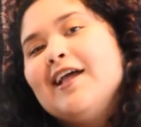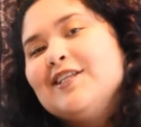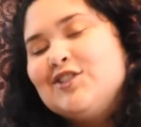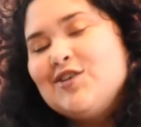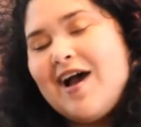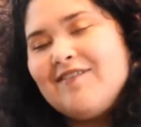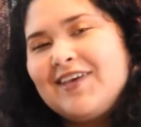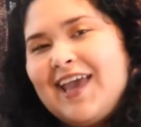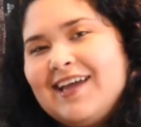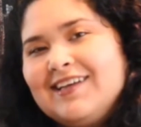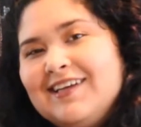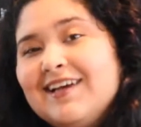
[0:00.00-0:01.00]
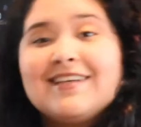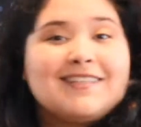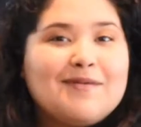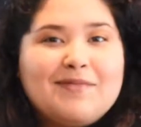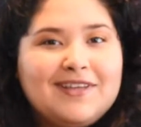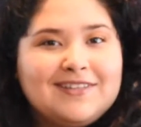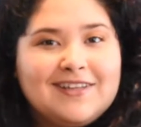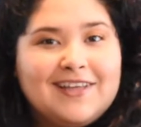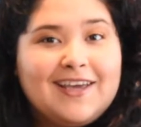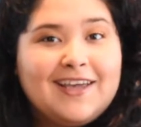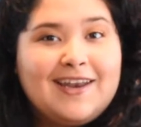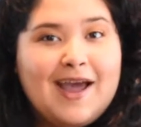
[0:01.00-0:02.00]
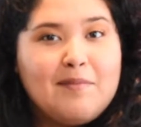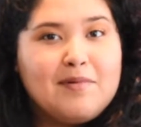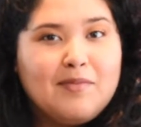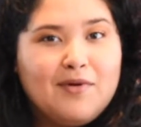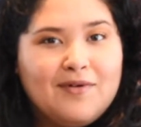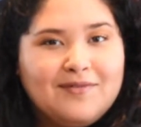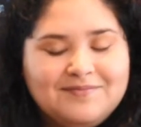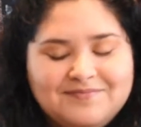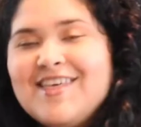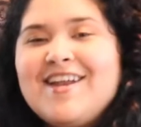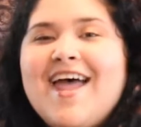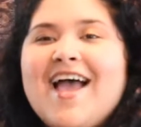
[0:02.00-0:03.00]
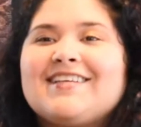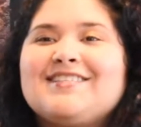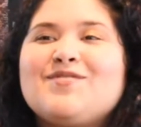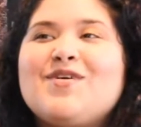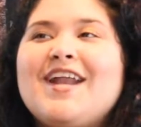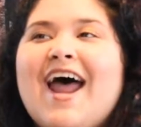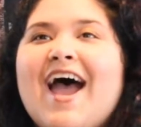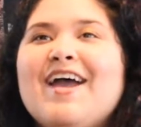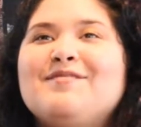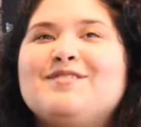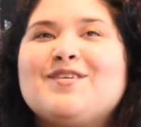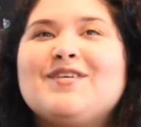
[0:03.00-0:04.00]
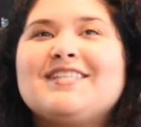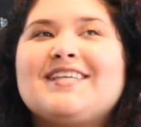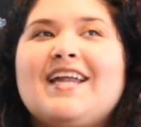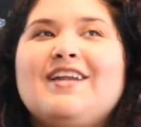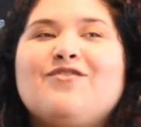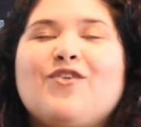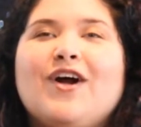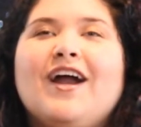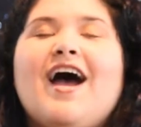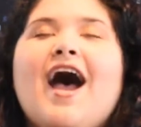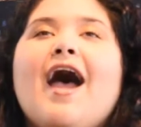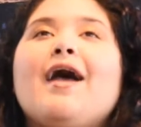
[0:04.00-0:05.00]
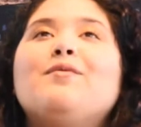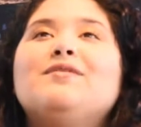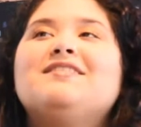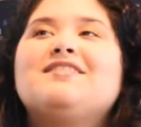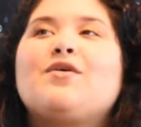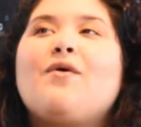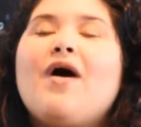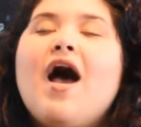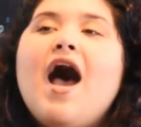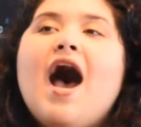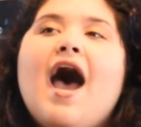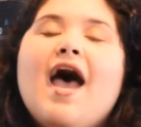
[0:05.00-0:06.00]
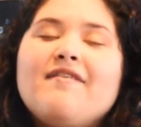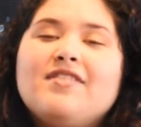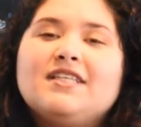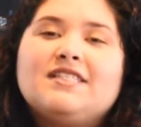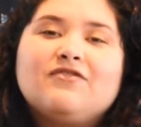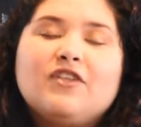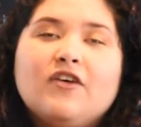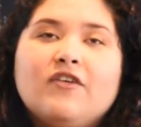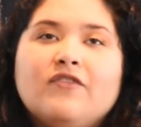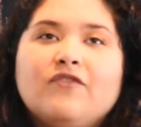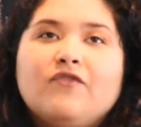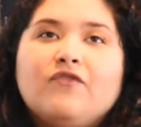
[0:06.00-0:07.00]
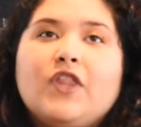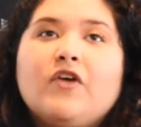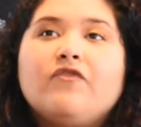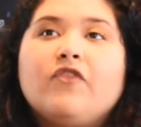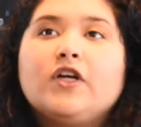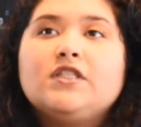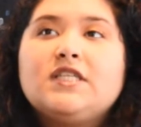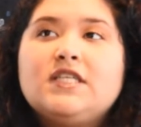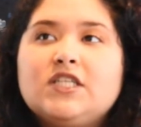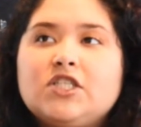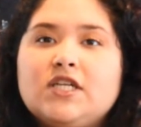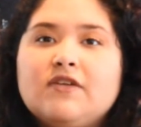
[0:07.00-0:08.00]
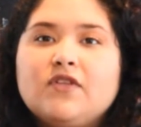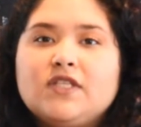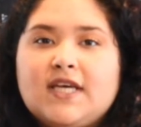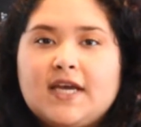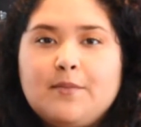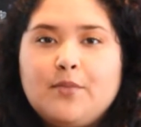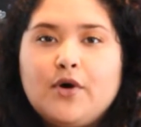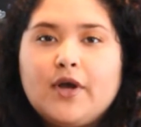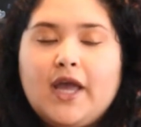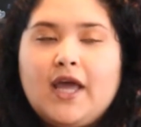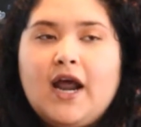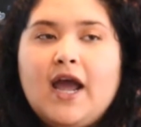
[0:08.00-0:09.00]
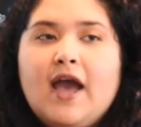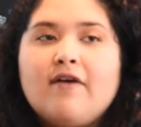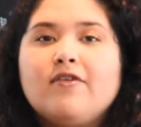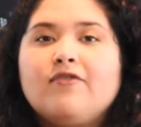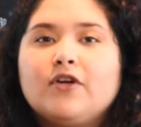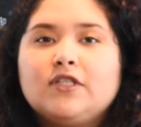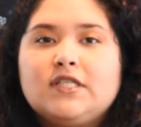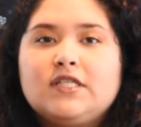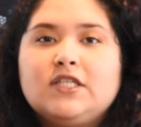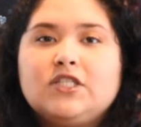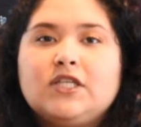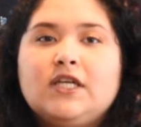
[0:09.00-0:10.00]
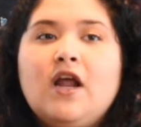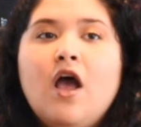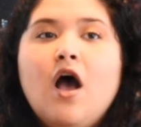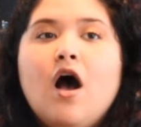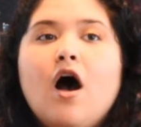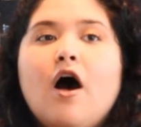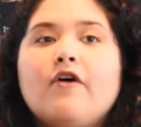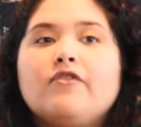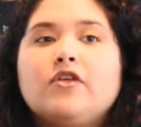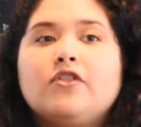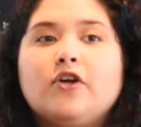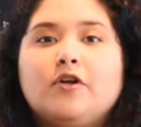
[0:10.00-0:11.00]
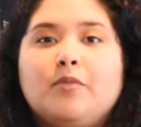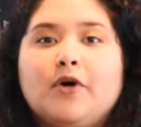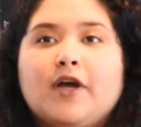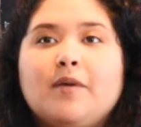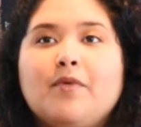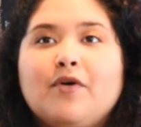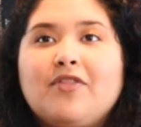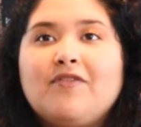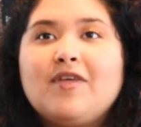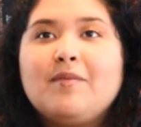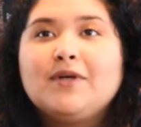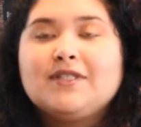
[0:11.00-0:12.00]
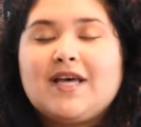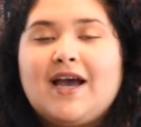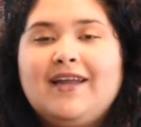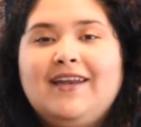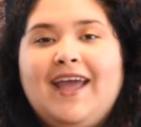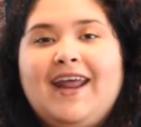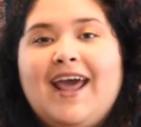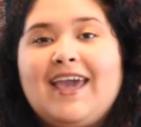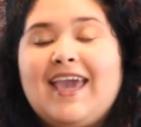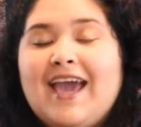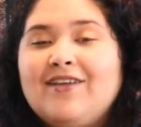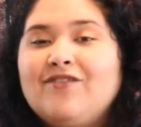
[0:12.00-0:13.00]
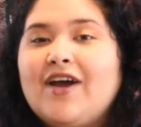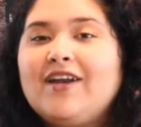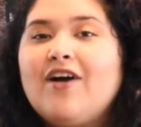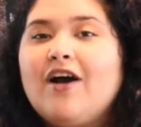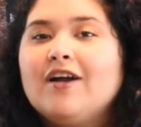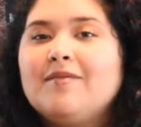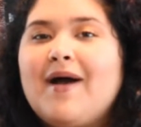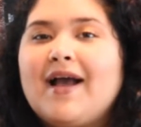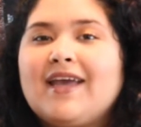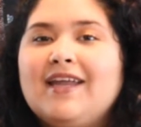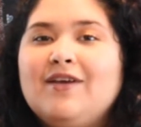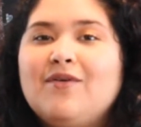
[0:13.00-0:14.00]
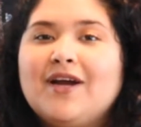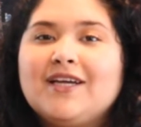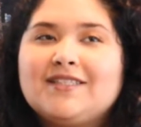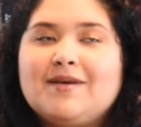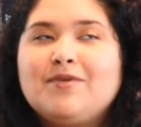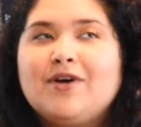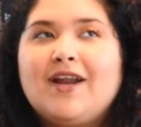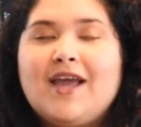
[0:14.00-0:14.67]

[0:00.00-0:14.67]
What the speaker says: Do you have candy? Because I'm easily kidnappable. The next one I am so excited for. I have the first edition of the second book, and I have a first edition of the third book, and both of them are signed, and I can't find a hardback anywhere except on